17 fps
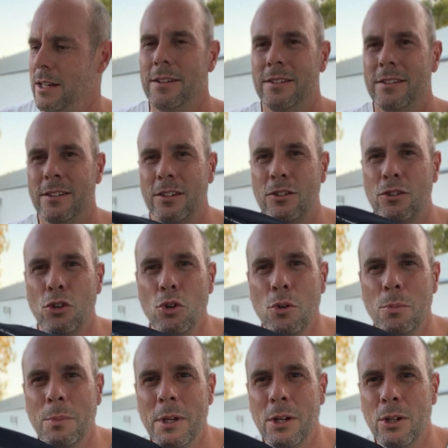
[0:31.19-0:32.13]
This is a
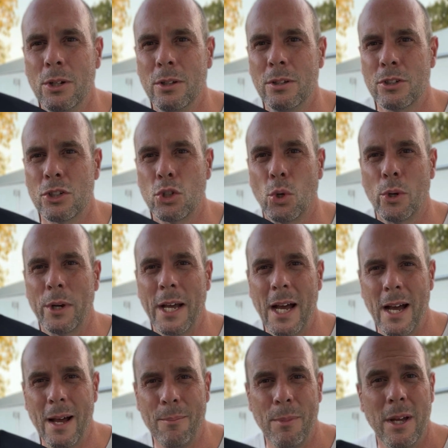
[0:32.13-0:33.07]
2mm short
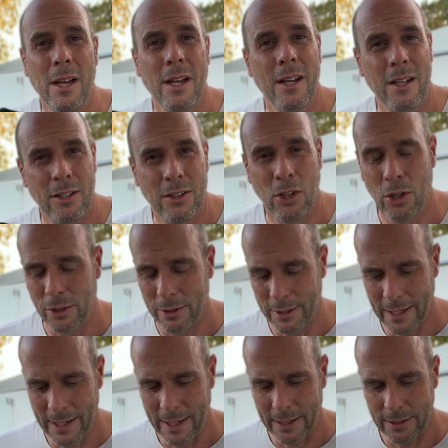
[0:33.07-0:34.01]
arm, long
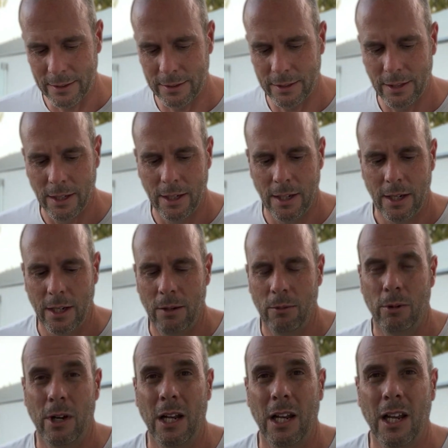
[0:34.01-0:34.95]
legs.
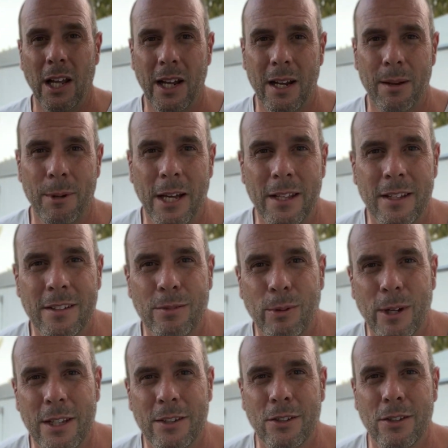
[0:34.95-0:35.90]
What I like about this
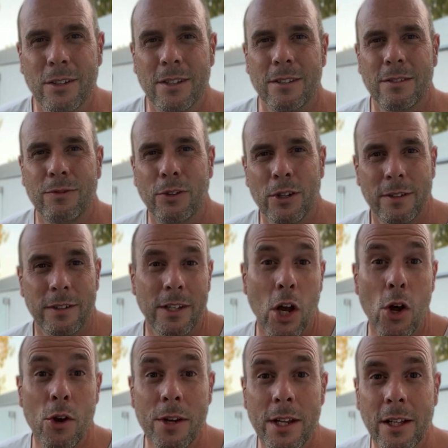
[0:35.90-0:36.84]
wetsuit is, firstly,
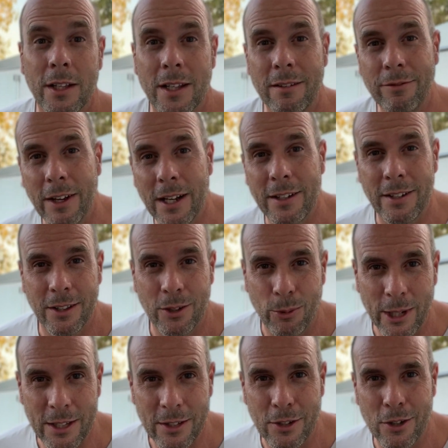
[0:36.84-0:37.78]
O'Neill invented the
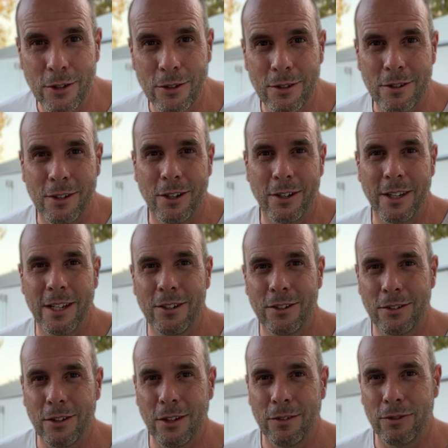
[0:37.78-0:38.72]
wetsuit, so they
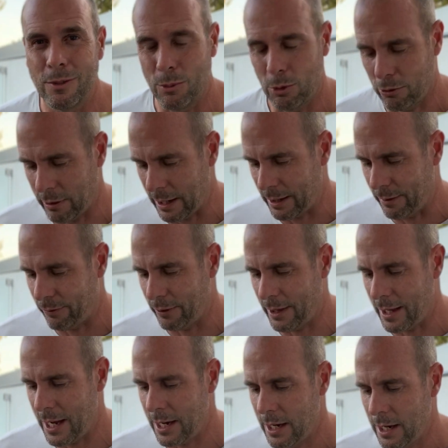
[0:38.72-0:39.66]
deserve some credit for
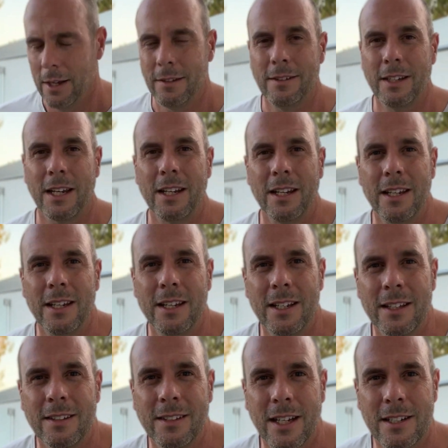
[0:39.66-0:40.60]
that. Secondly,
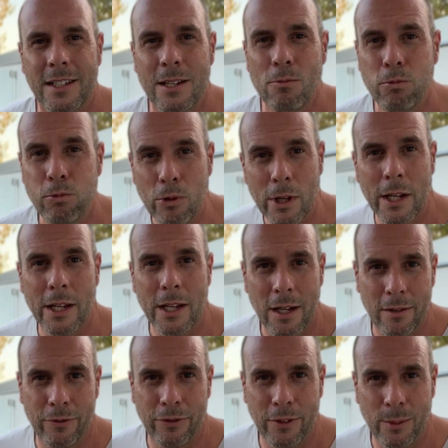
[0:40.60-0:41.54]
it's actually really
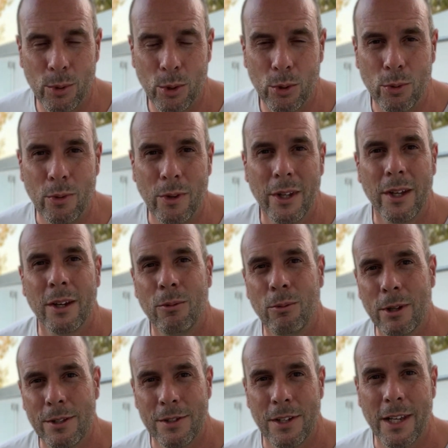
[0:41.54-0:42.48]
comfortable
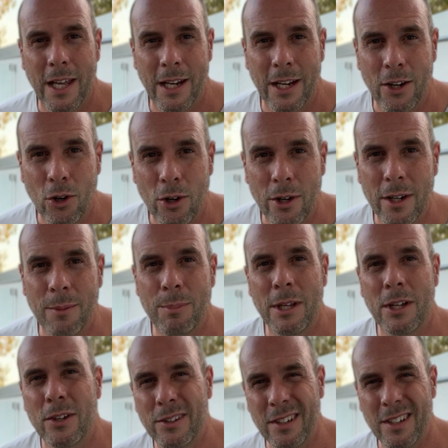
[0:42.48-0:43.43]
once you get it on.
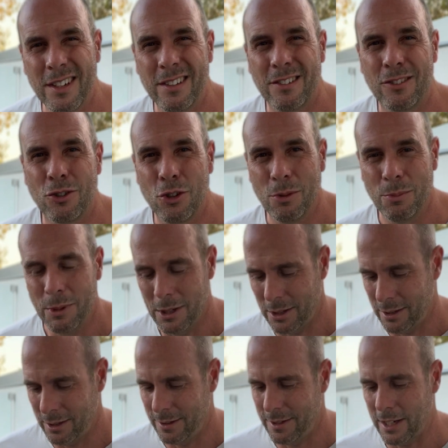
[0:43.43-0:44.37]
Because it is
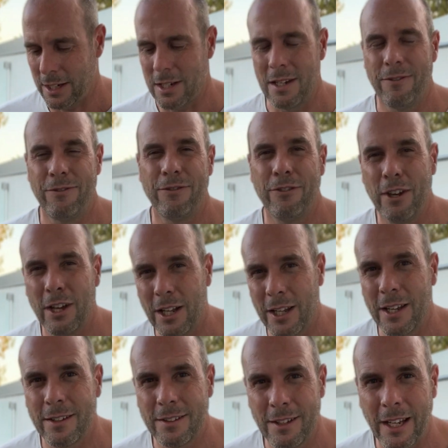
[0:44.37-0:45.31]
2mm, it's actually
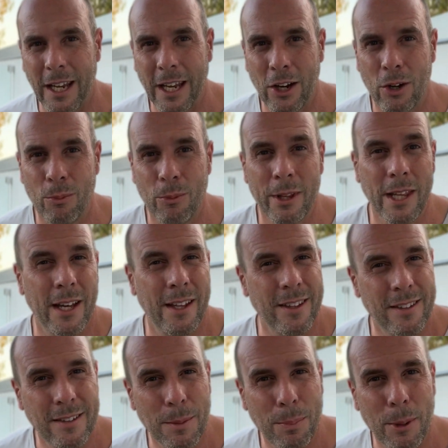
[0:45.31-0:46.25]
fairly easy to get on without
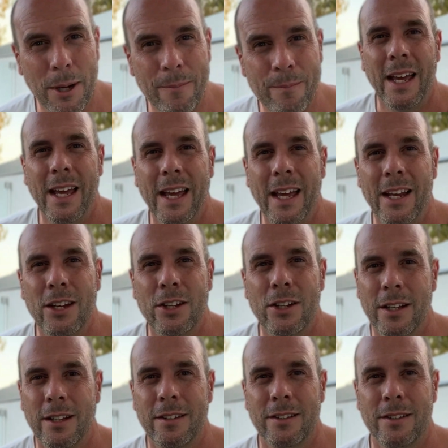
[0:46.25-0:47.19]
the zipper, and
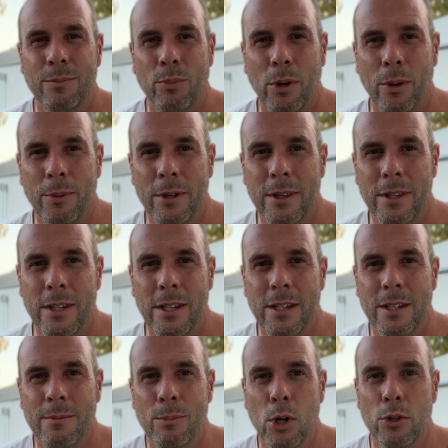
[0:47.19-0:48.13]
it's probably
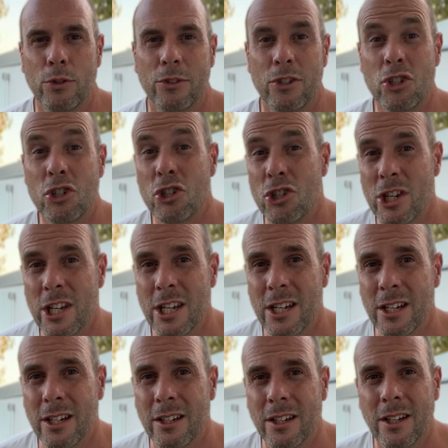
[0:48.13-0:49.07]
the most
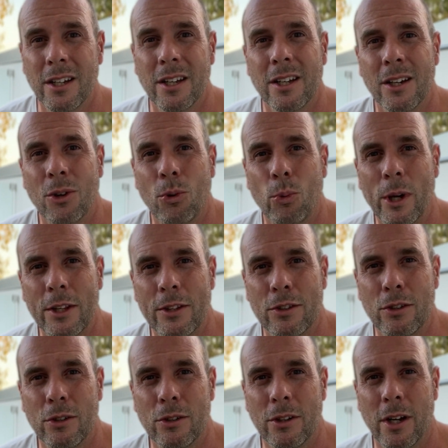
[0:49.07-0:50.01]
sheer
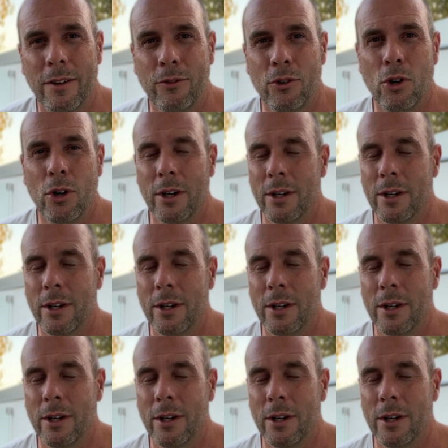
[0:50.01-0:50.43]
wetsuit that I've got.